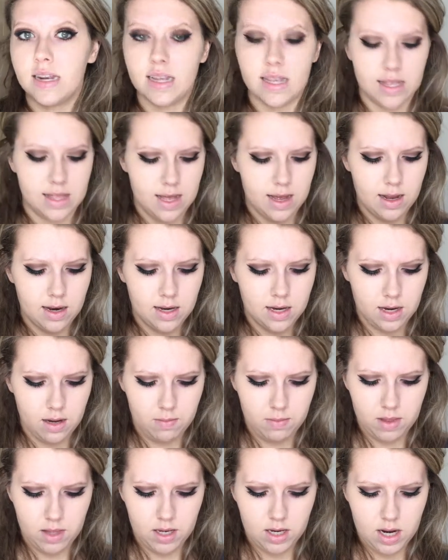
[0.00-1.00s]
it is that
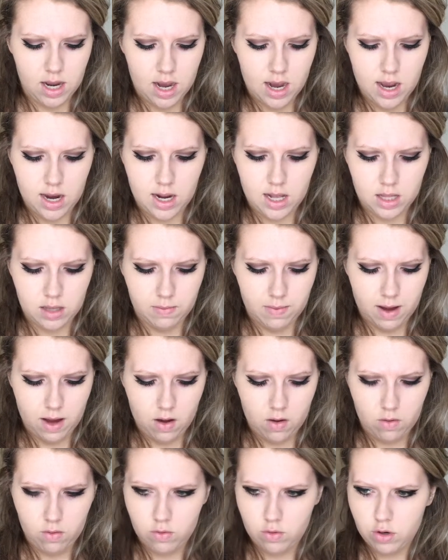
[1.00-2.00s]
time of the day. It is
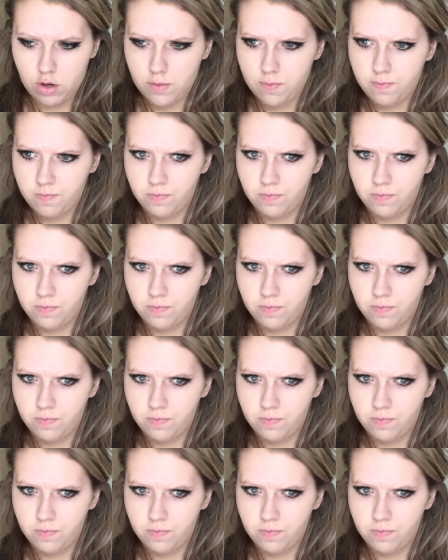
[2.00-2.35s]
about